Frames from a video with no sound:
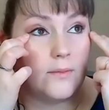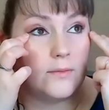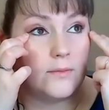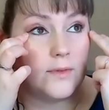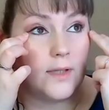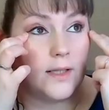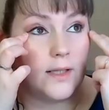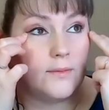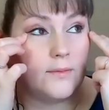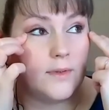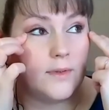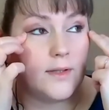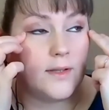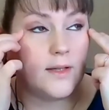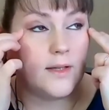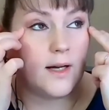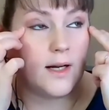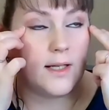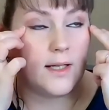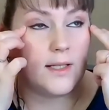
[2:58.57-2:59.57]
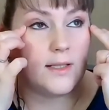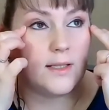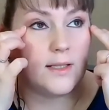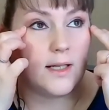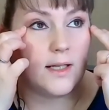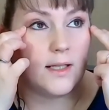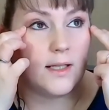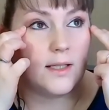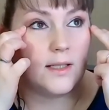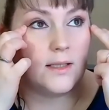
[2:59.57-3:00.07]
where the eye
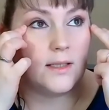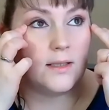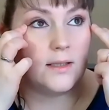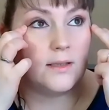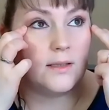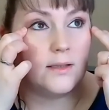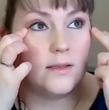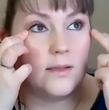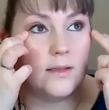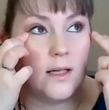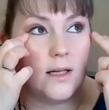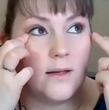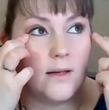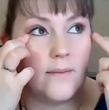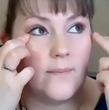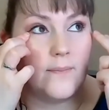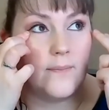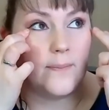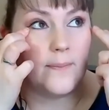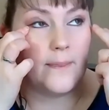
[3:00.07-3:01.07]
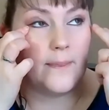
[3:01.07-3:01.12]
socket, you